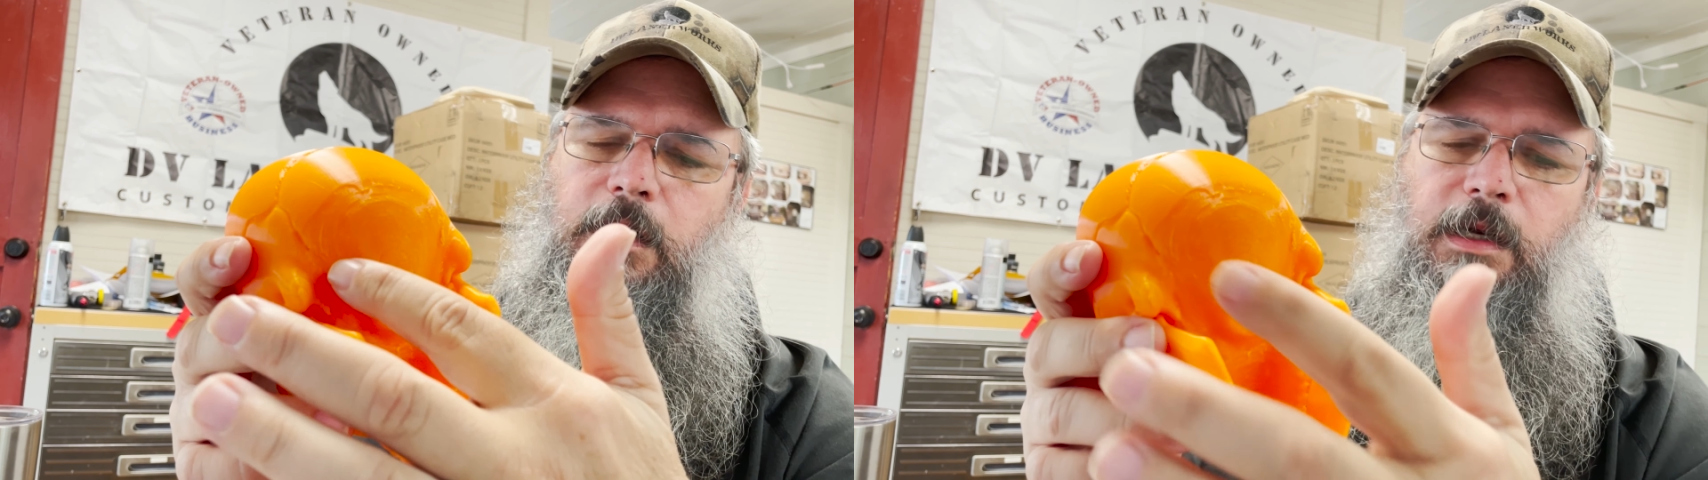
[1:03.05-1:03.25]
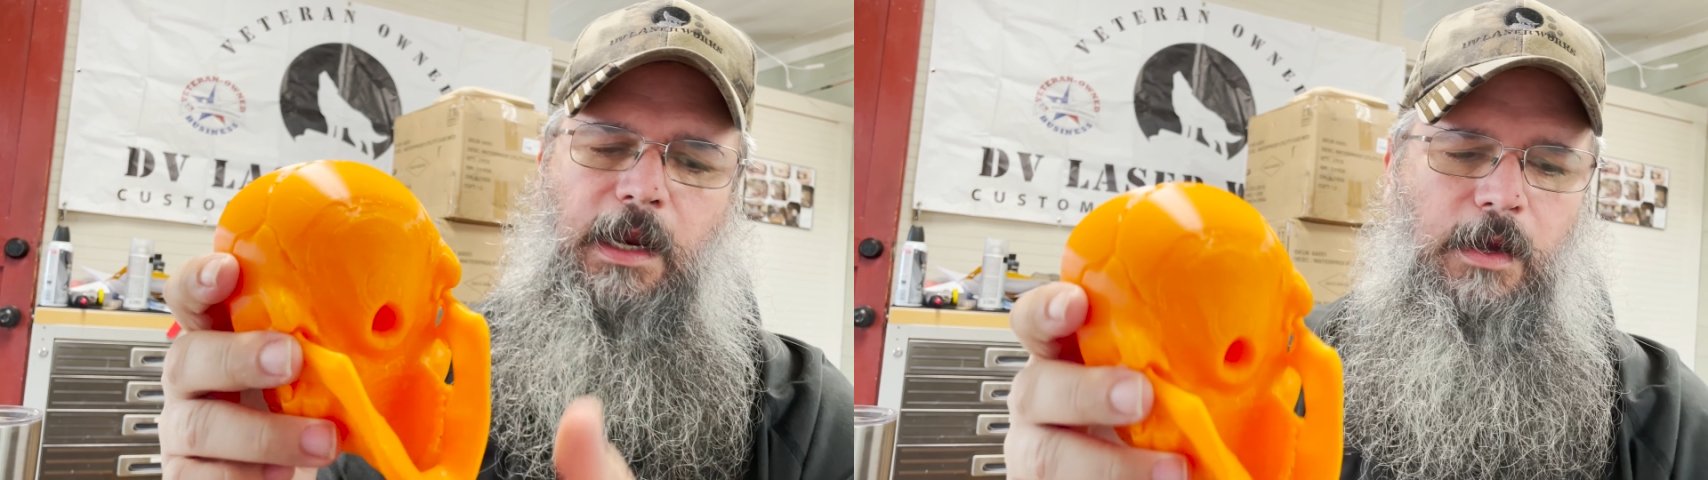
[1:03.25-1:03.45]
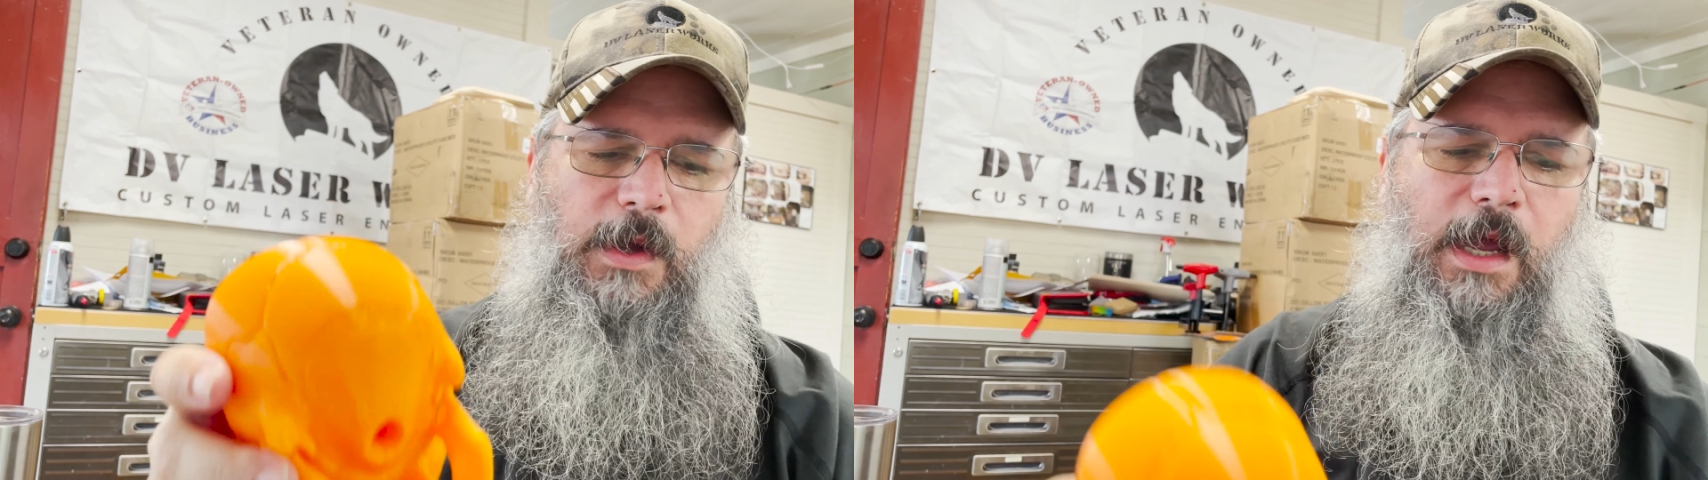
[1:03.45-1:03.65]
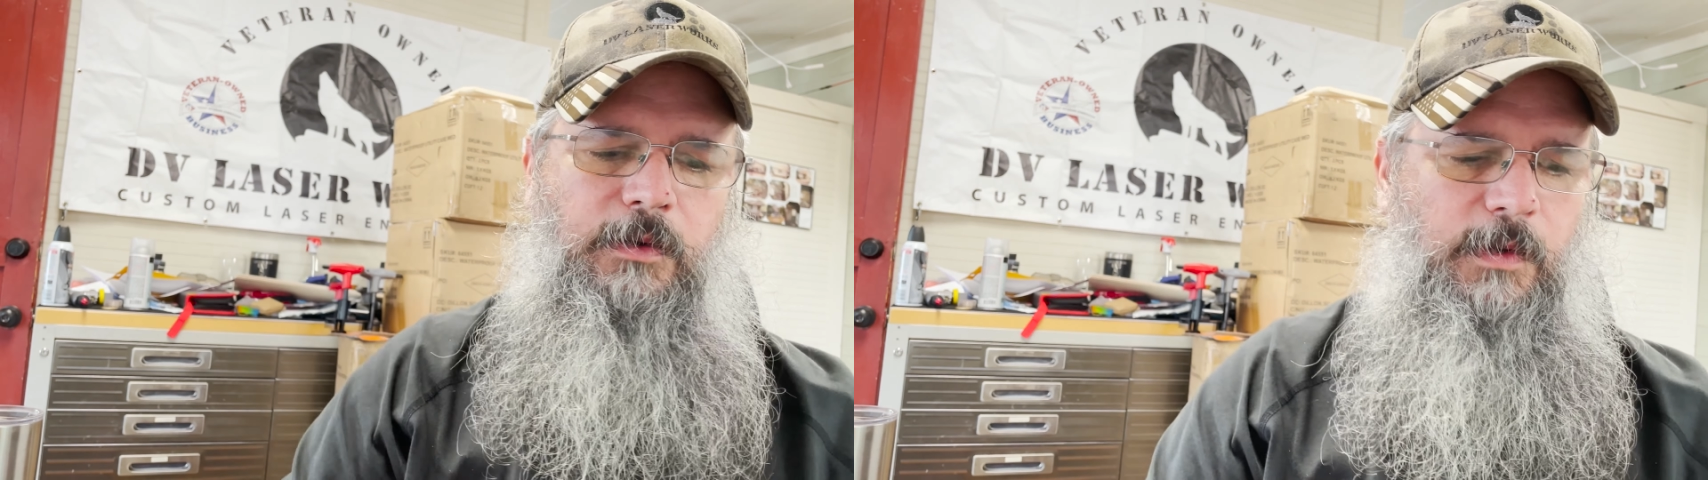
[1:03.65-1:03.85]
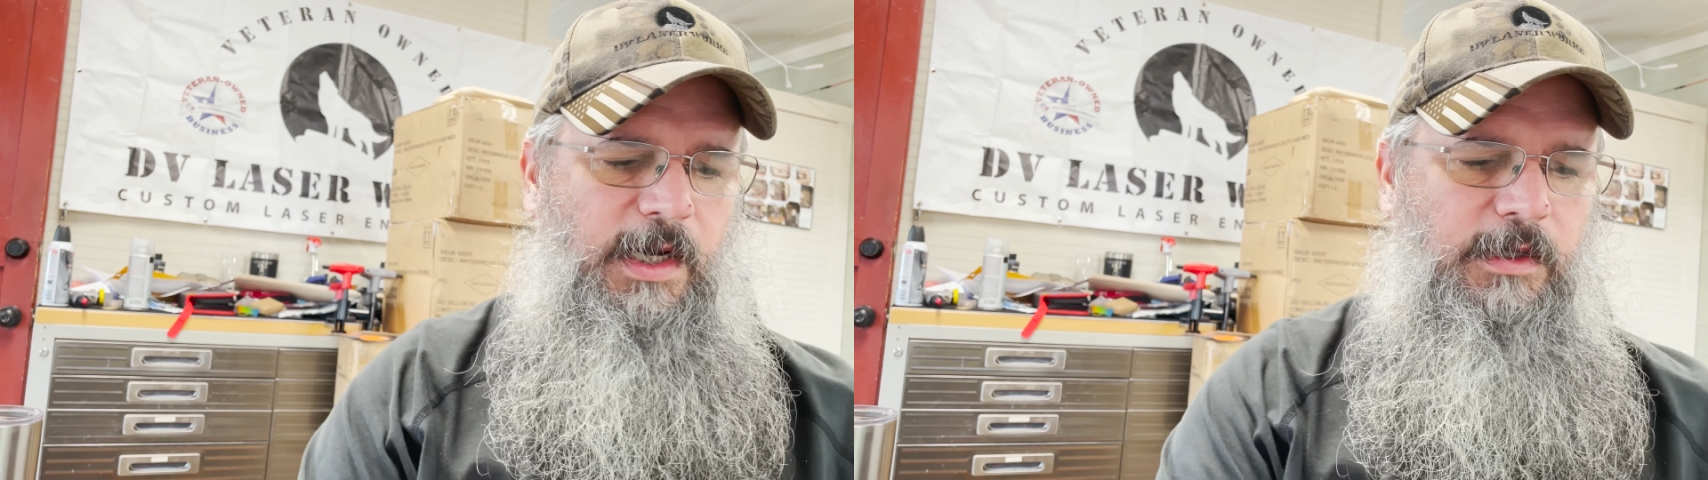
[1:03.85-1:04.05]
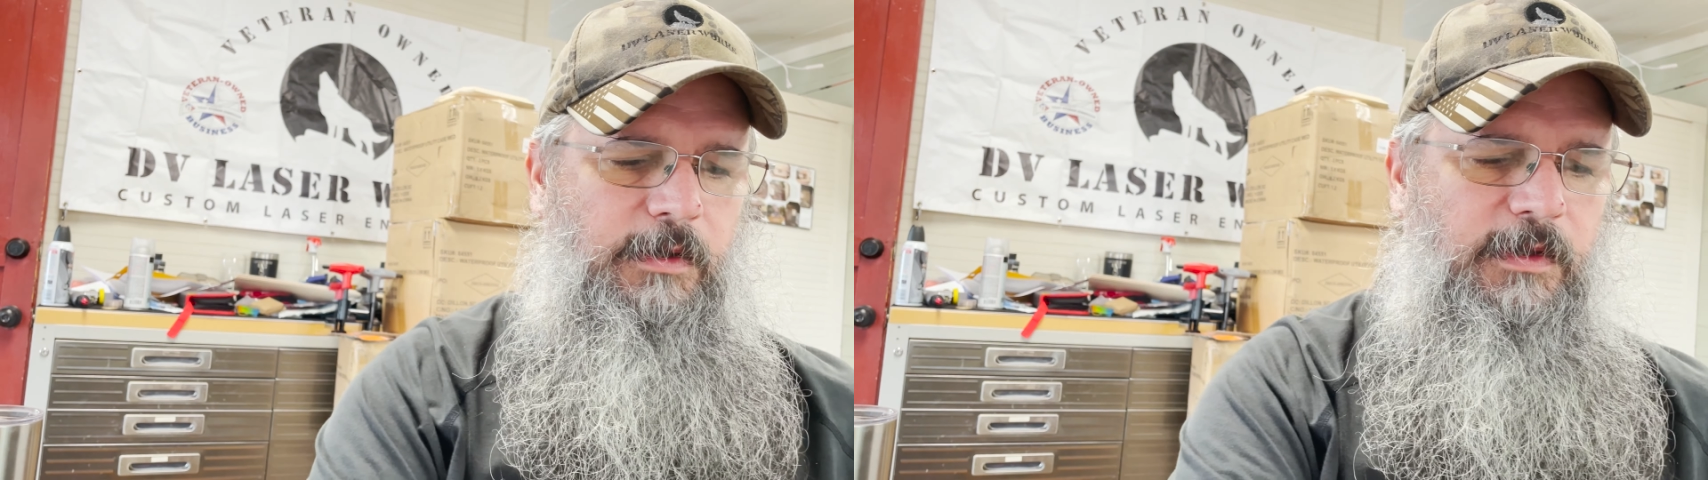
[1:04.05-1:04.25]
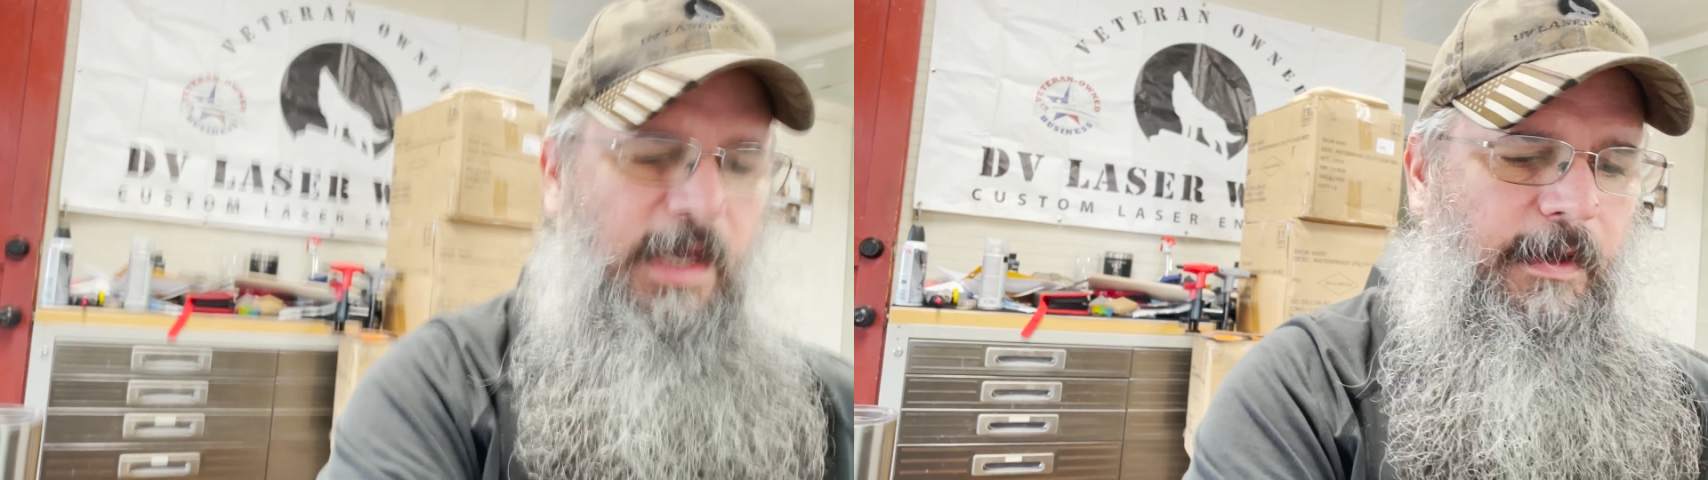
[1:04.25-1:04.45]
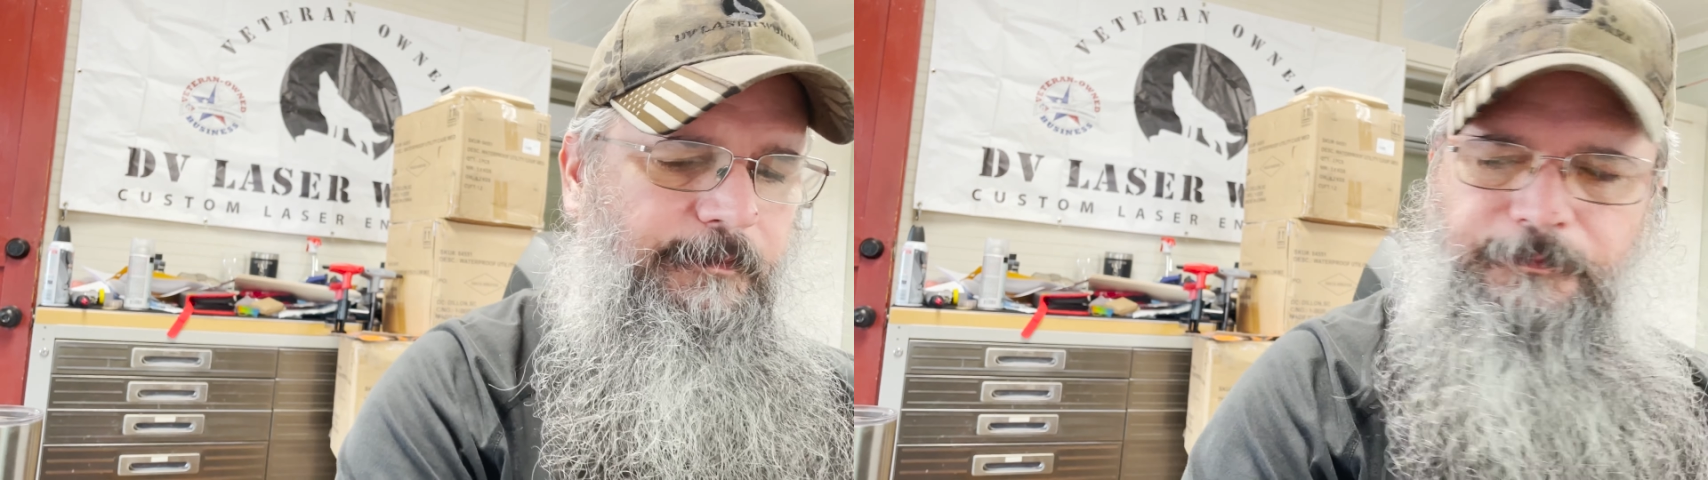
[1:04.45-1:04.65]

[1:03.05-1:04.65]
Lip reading: Now, how do I do that?